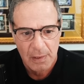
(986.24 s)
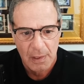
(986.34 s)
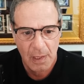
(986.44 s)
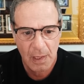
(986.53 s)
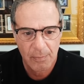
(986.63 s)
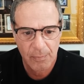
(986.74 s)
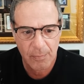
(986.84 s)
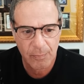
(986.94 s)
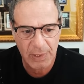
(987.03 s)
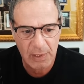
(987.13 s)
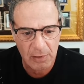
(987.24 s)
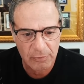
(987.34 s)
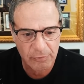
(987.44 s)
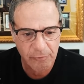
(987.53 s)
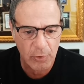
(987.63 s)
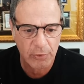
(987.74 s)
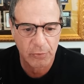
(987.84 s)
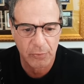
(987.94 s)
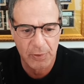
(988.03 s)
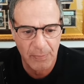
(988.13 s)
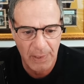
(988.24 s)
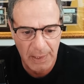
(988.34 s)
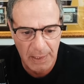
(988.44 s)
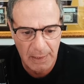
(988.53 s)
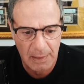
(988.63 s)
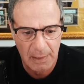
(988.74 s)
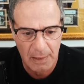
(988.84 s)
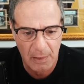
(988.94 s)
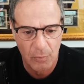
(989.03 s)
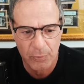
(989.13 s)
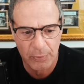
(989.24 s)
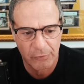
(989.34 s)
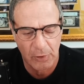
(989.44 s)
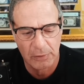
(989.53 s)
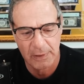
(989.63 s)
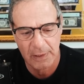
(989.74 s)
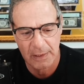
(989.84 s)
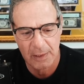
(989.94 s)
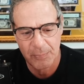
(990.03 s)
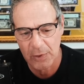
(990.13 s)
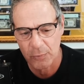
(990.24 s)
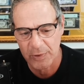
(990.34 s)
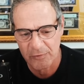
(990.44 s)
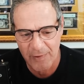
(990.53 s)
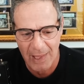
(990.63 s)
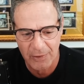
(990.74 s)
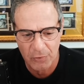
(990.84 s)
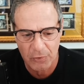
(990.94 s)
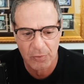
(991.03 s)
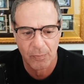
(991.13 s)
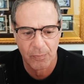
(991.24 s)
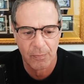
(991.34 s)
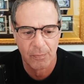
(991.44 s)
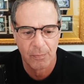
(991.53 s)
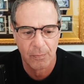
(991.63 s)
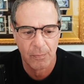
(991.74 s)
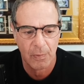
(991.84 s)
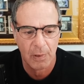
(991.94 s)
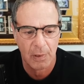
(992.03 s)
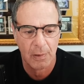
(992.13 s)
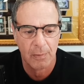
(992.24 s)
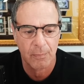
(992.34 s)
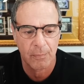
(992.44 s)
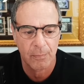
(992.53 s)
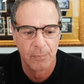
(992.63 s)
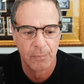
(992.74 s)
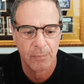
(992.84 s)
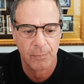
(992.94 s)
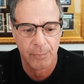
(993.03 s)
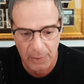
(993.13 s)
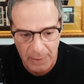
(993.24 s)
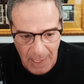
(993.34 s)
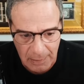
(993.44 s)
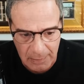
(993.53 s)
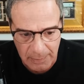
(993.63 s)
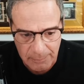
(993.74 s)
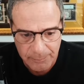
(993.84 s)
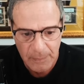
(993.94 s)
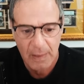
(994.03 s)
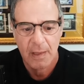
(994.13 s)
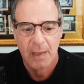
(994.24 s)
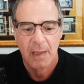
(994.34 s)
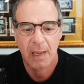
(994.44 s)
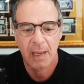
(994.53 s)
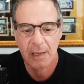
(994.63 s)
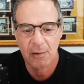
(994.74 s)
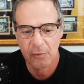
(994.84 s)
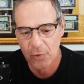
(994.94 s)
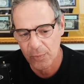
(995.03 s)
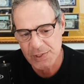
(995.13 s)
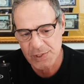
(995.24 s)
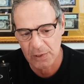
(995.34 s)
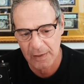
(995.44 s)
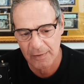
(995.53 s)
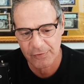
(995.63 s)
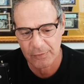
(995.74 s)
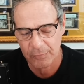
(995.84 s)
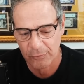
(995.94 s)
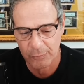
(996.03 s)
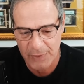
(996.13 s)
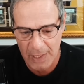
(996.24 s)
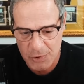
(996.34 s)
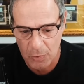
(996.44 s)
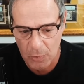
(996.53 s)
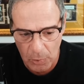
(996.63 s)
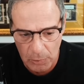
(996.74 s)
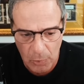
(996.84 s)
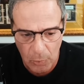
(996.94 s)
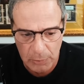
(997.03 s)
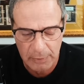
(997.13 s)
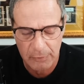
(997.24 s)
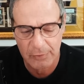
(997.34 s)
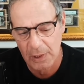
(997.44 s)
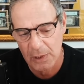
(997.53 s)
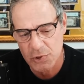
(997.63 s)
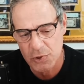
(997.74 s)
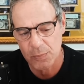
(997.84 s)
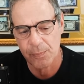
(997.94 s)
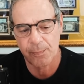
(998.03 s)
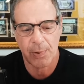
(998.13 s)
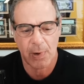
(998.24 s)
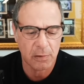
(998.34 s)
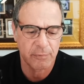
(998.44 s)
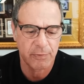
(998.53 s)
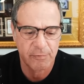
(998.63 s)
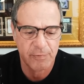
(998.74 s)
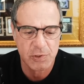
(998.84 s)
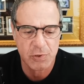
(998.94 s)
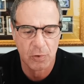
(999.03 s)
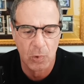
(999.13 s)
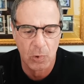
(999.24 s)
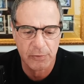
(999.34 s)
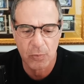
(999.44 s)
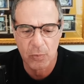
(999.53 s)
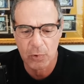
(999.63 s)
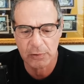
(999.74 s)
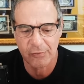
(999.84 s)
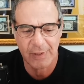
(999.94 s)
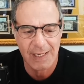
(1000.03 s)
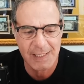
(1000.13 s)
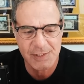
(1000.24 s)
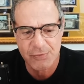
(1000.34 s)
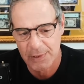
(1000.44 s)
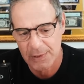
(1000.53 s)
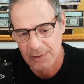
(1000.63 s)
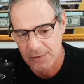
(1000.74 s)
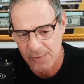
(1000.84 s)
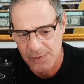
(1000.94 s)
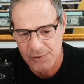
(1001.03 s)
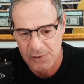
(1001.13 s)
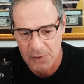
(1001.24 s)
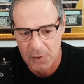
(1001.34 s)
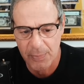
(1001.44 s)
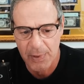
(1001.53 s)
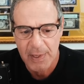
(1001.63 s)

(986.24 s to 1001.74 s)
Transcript: um, because for it to remain in it would result in it being revalued um, periodically. And although we still have some substantial gold holdings, a larger part of the official gold in the world is concentrated in Western Europe.